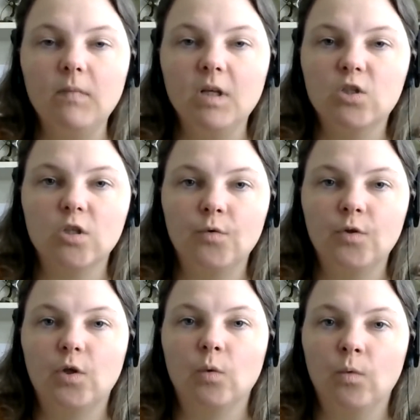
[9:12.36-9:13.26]
So
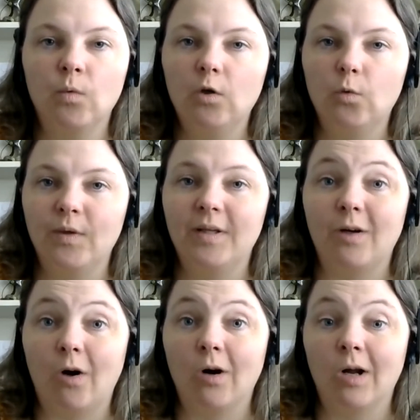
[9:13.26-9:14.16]
you can work with
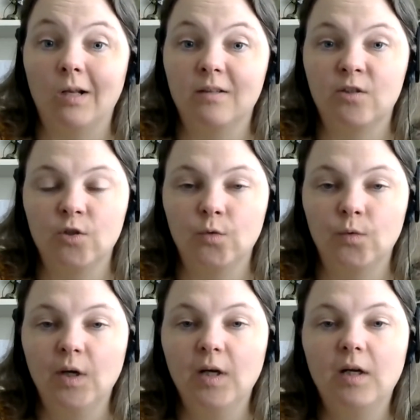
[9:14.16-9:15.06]
Hagal to
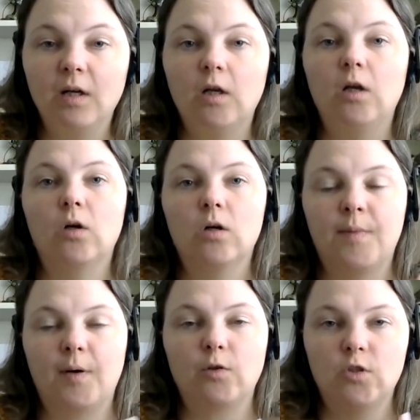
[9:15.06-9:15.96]
learn
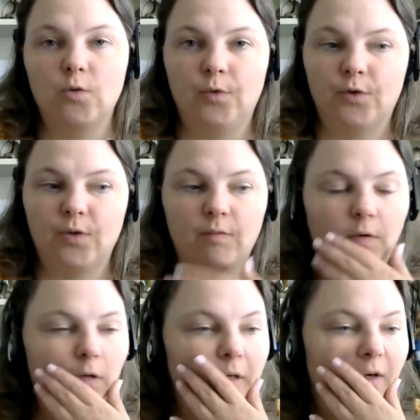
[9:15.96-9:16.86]
about soul
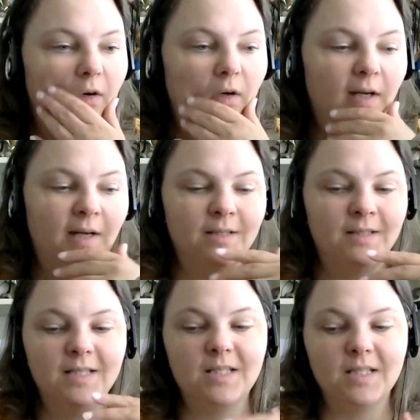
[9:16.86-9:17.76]
retrieval. And
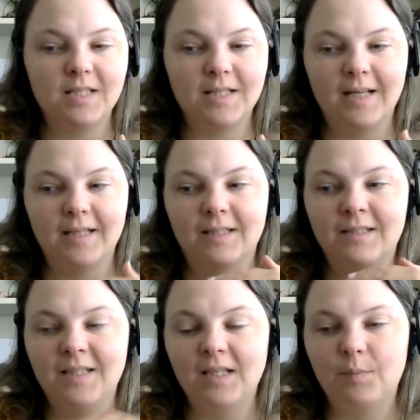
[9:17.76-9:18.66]
this is like
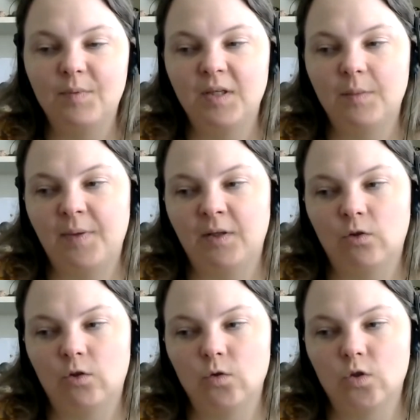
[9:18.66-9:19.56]
deep
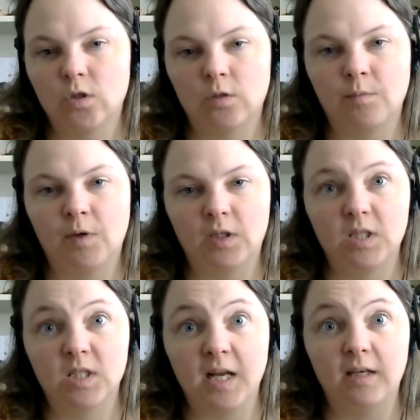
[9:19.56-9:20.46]
into shamanic
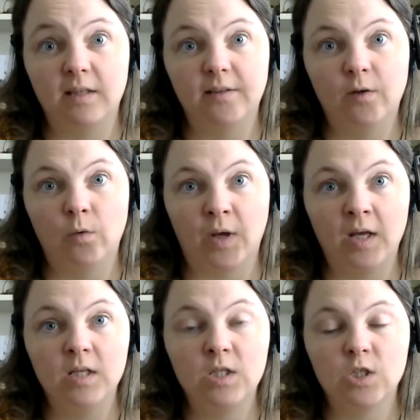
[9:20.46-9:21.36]
Seder,
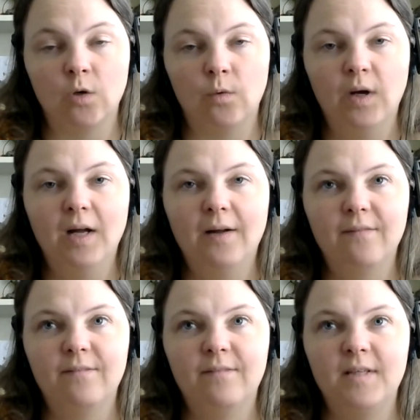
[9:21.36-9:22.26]
okay? So
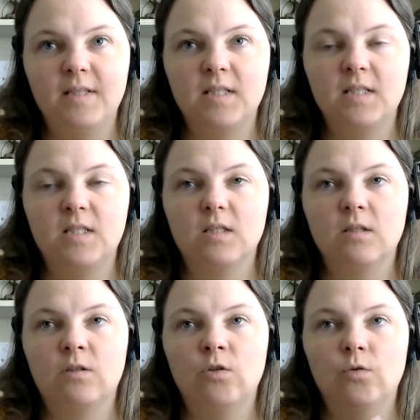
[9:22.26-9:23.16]
this is
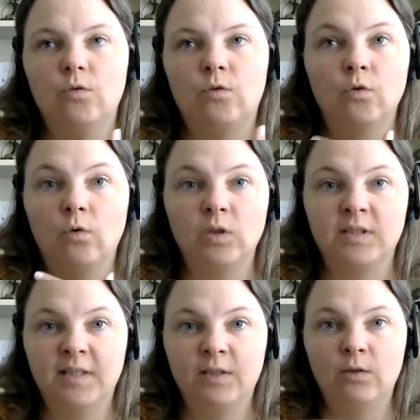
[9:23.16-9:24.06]
to
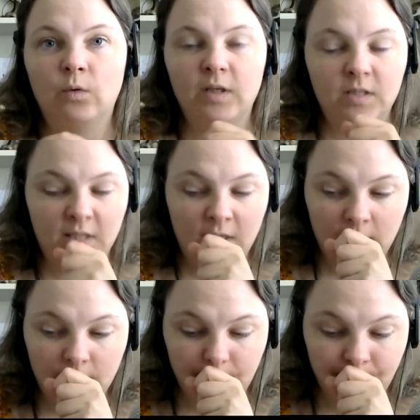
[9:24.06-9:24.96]
Nordic Seder.